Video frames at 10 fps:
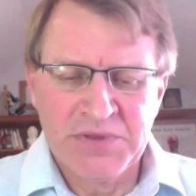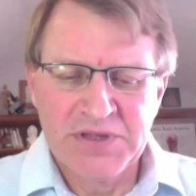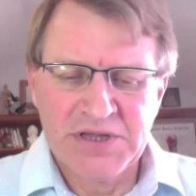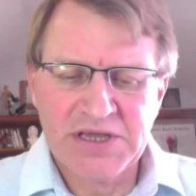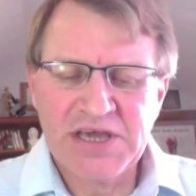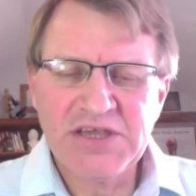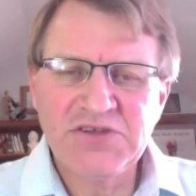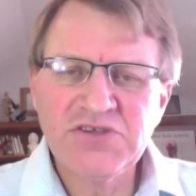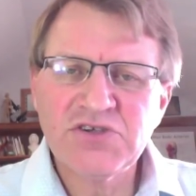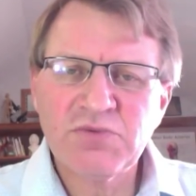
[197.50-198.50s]
again, you
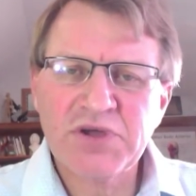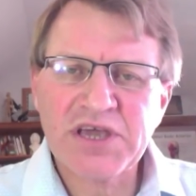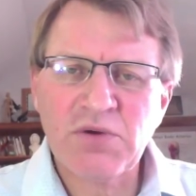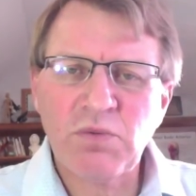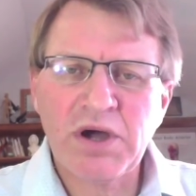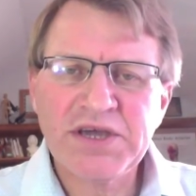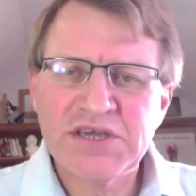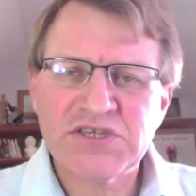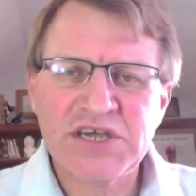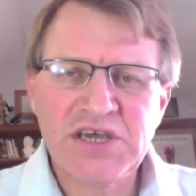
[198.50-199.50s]
need to work out why you're
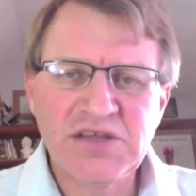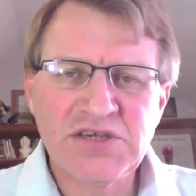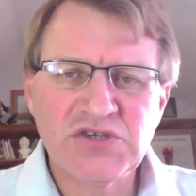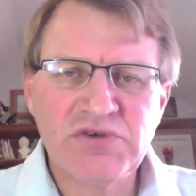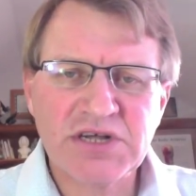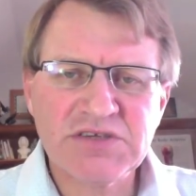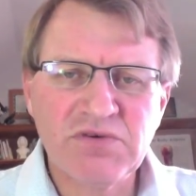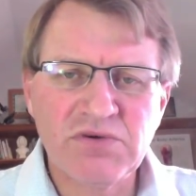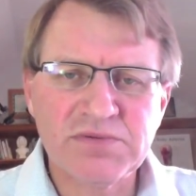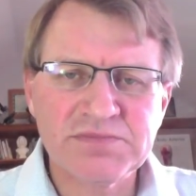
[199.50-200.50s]
taking these drugs
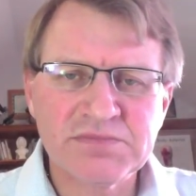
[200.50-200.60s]
for